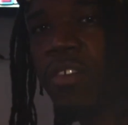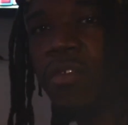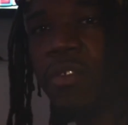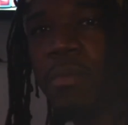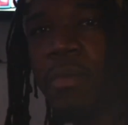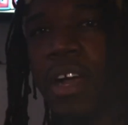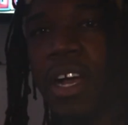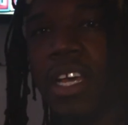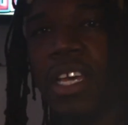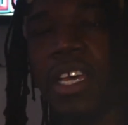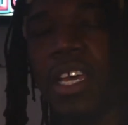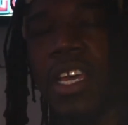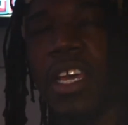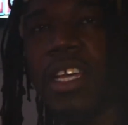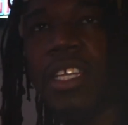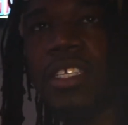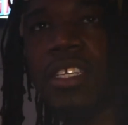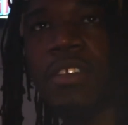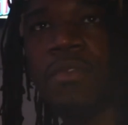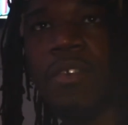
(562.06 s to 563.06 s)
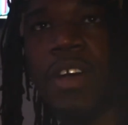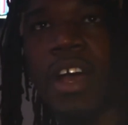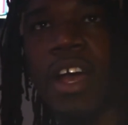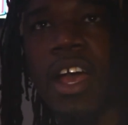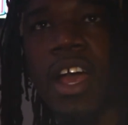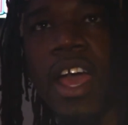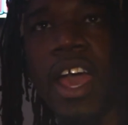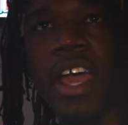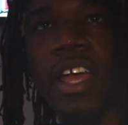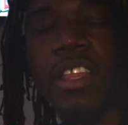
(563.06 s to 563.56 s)
from my kids if I
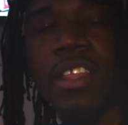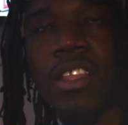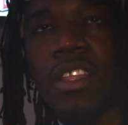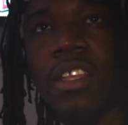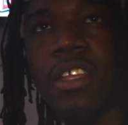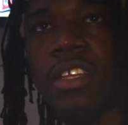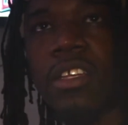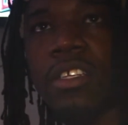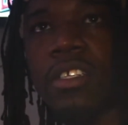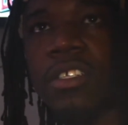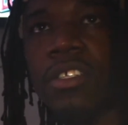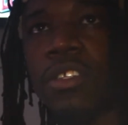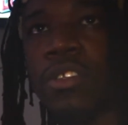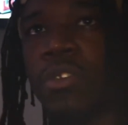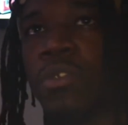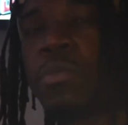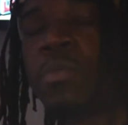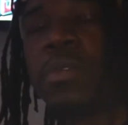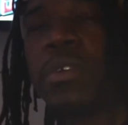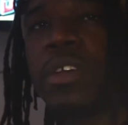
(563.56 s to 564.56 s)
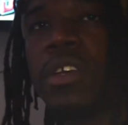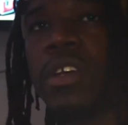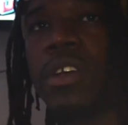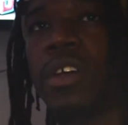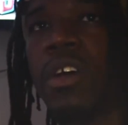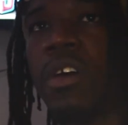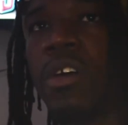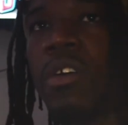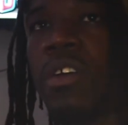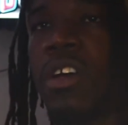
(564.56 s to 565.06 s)
act stupid
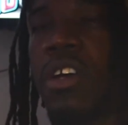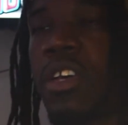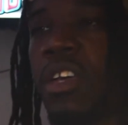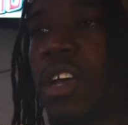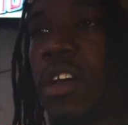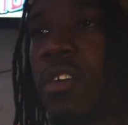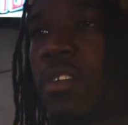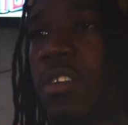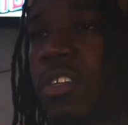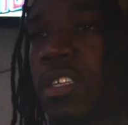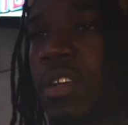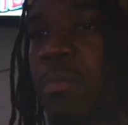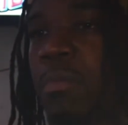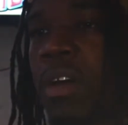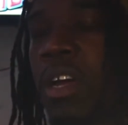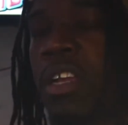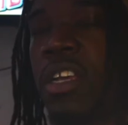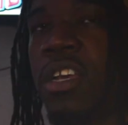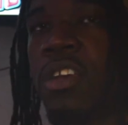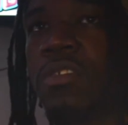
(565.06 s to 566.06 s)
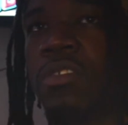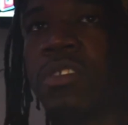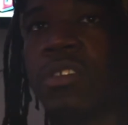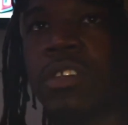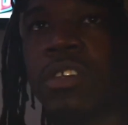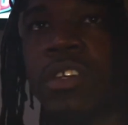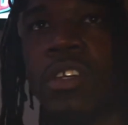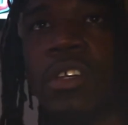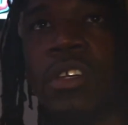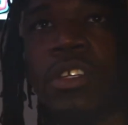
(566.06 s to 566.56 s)
on account of somebody else
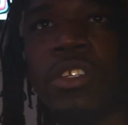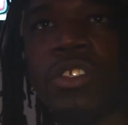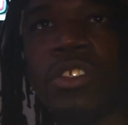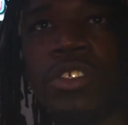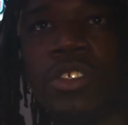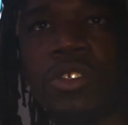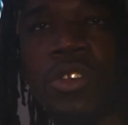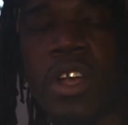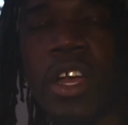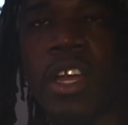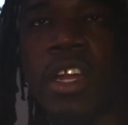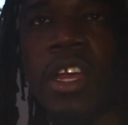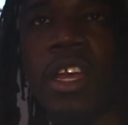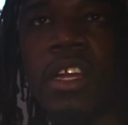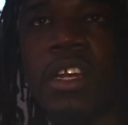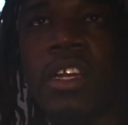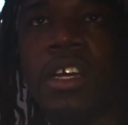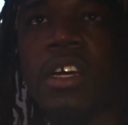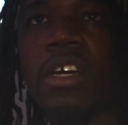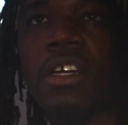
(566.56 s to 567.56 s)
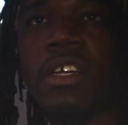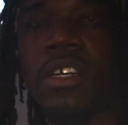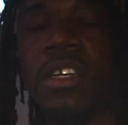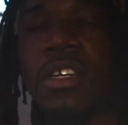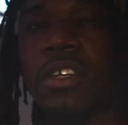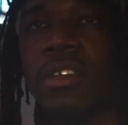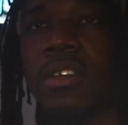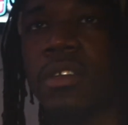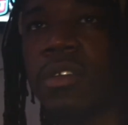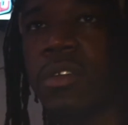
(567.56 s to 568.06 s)
trying their luck.
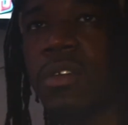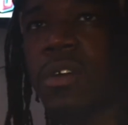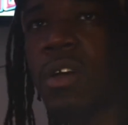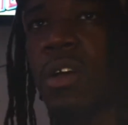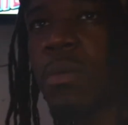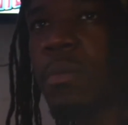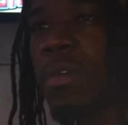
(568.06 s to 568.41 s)
You know what I